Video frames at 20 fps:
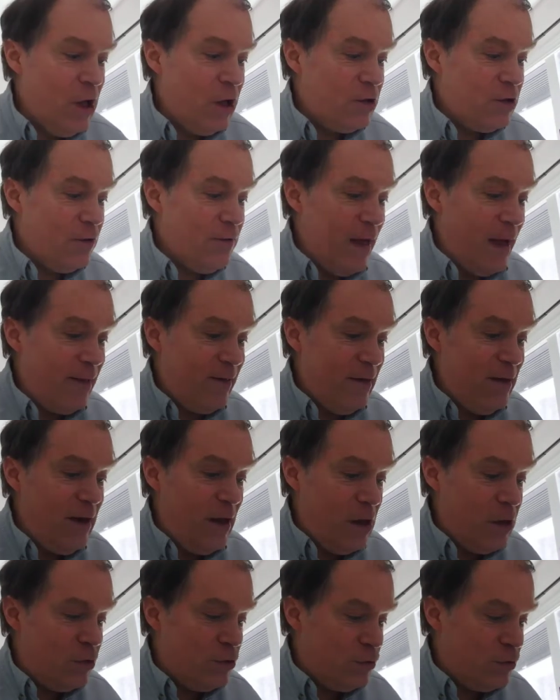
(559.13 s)
So that's an
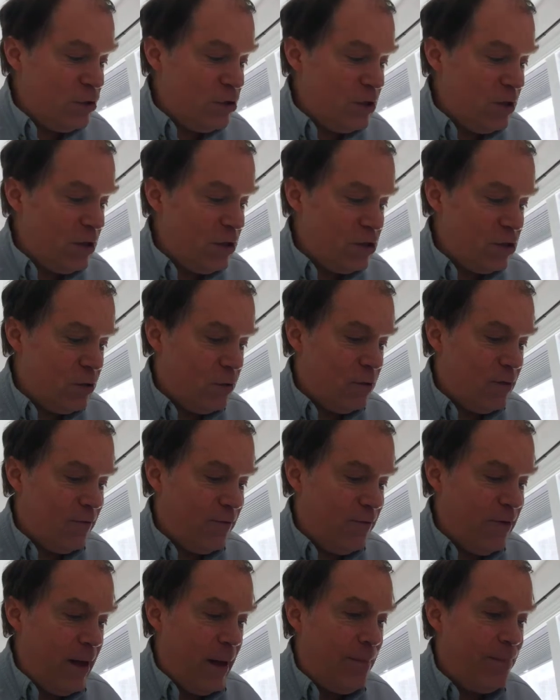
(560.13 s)
interesting sort of
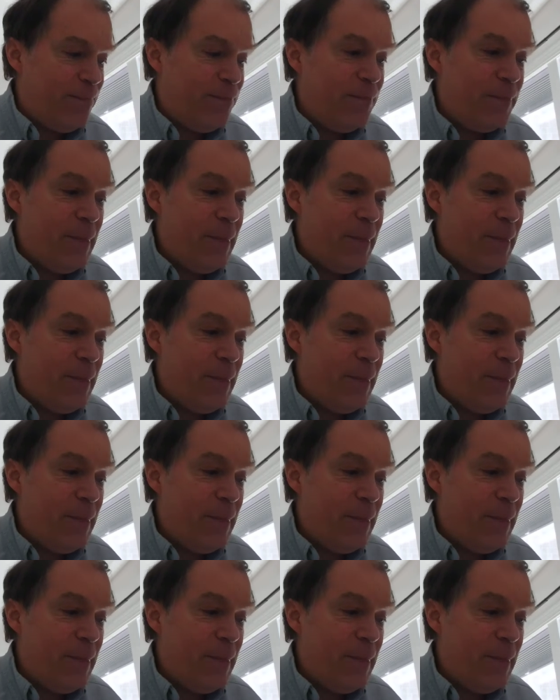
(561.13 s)
thing.